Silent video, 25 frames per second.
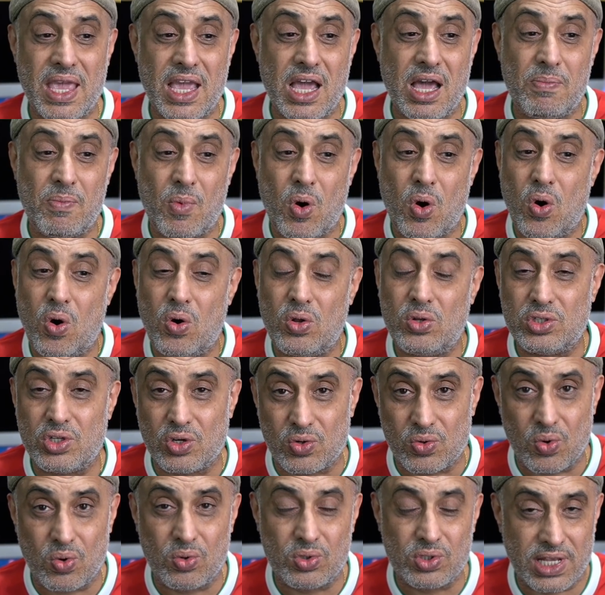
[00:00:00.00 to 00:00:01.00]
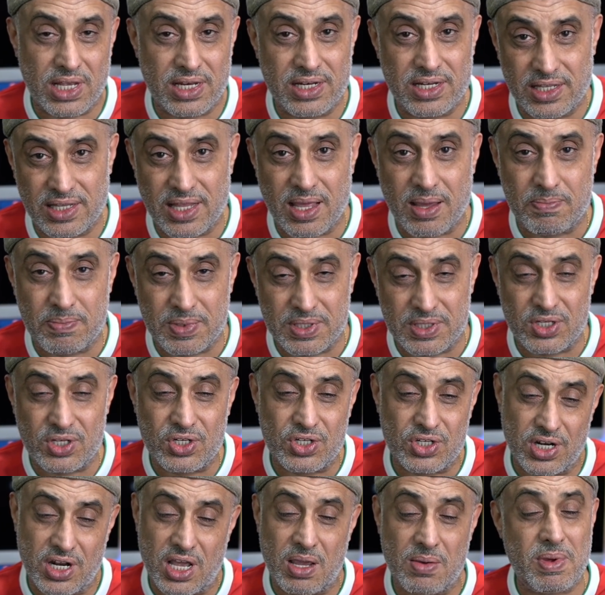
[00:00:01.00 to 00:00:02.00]
up all the roles under that
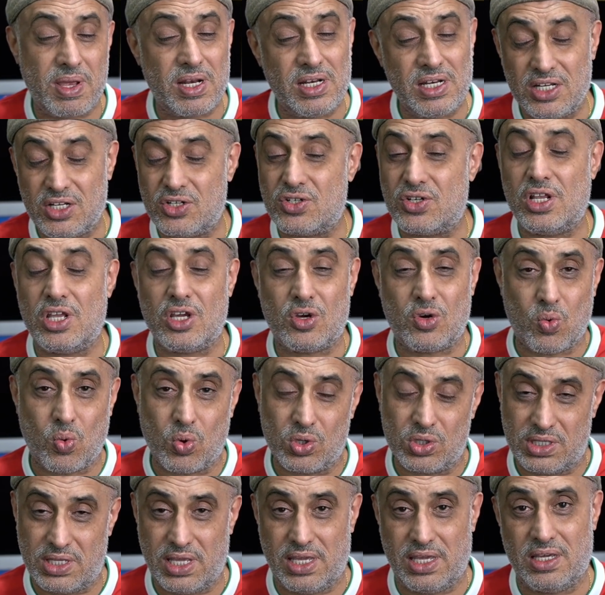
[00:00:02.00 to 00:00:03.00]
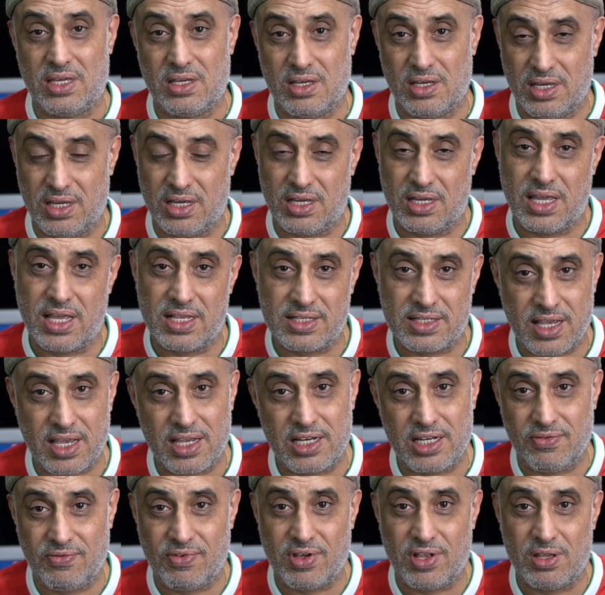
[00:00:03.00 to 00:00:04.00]
position. I'm literally quoting the SI
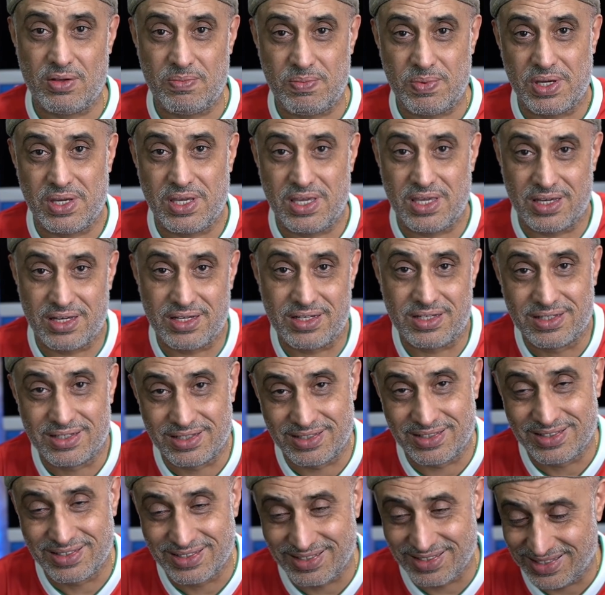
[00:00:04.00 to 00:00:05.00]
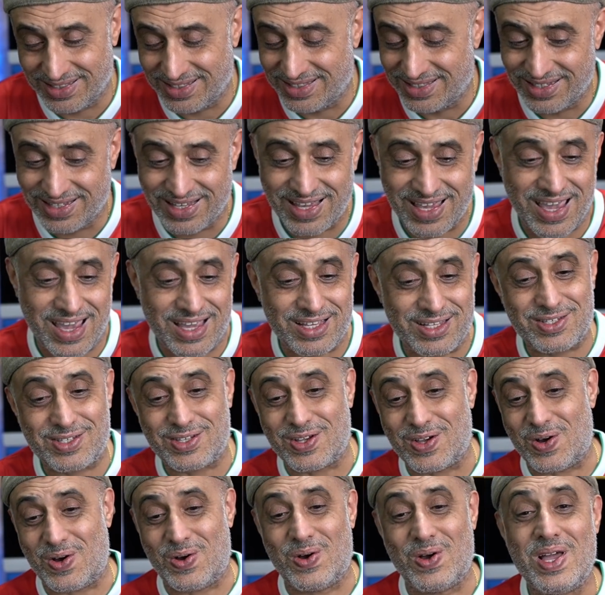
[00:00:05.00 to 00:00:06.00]
developer here. Okay,
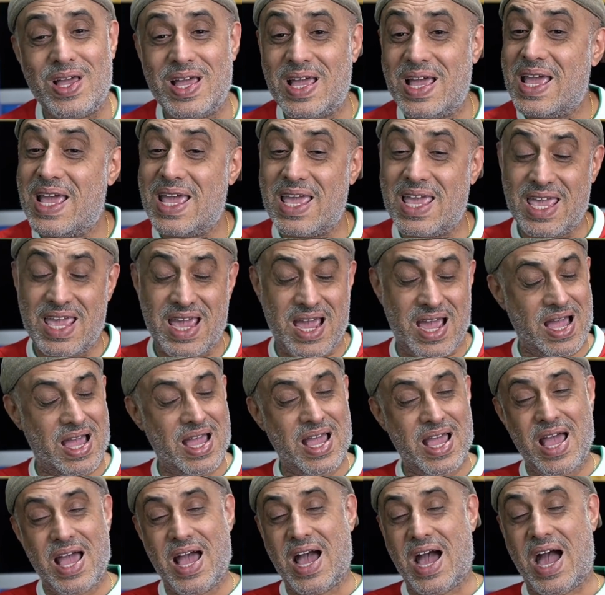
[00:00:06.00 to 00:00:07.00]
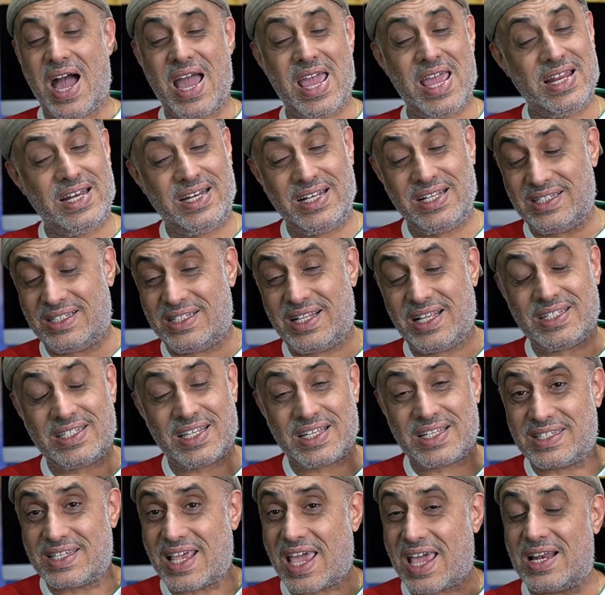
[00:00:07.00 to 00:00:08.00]
so yeah, that's
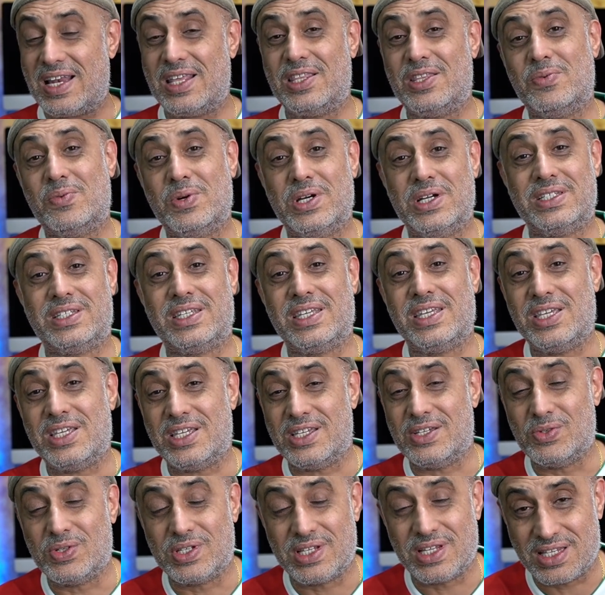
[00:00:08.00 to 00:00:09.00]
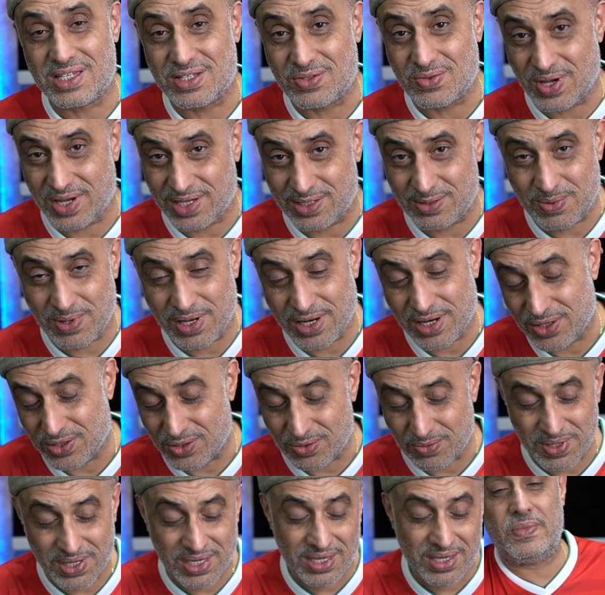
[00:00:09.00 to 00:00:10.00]
exactly the words he uses to explain it to
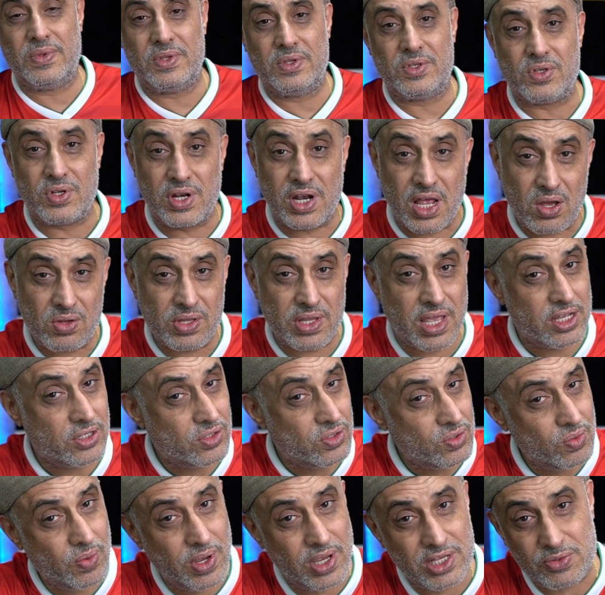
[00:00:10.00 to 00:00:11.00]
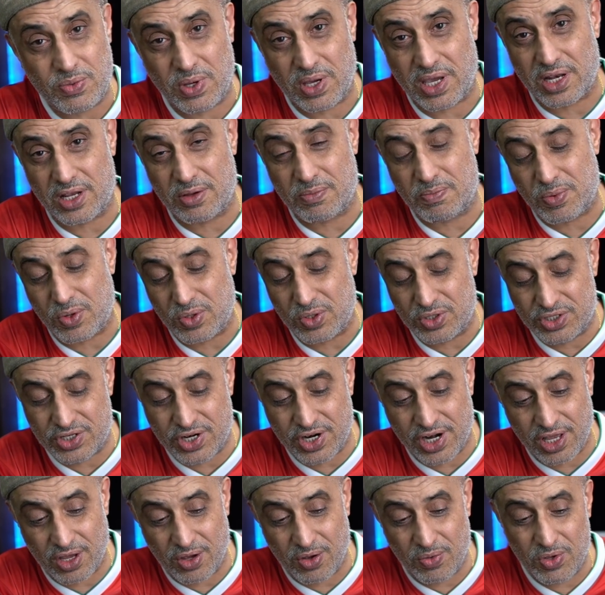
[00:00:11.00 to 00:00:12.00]
me. So now there are 2 ways we can approach
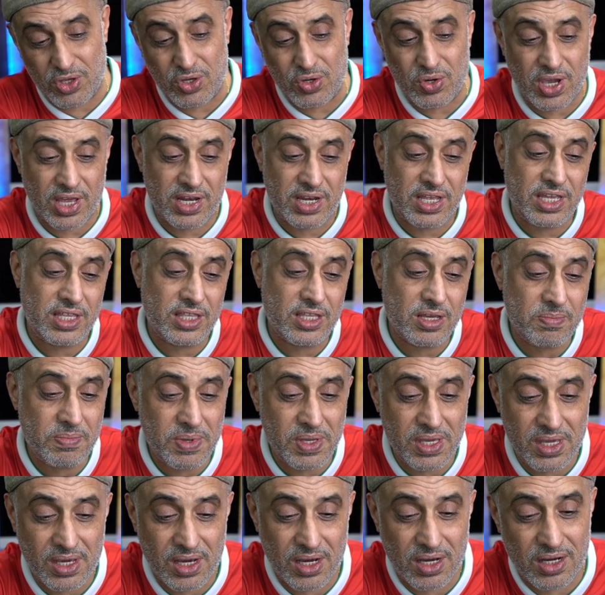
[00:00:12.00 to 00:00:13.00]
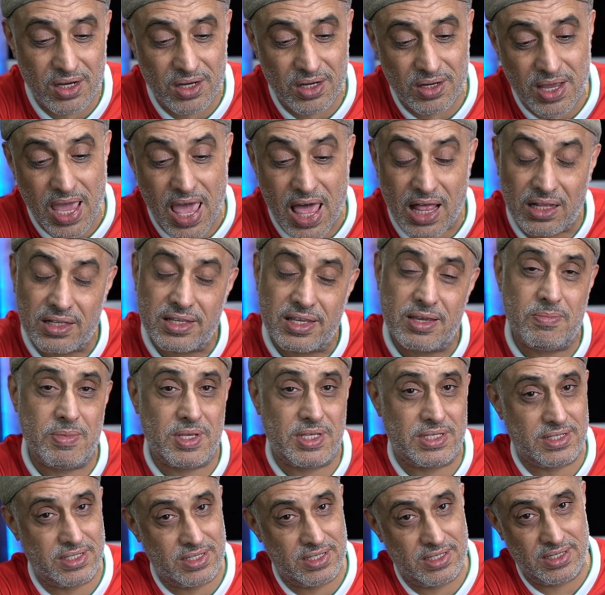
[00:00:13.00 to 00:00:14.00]
training. You can either be an
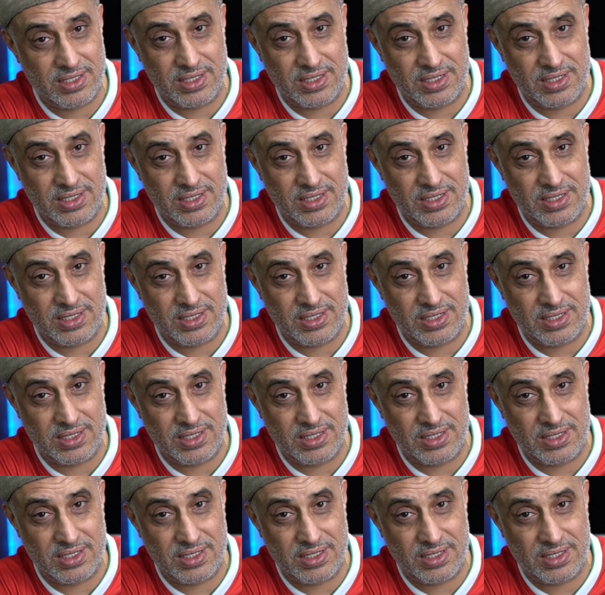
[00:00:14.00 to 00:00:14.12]
alchemist,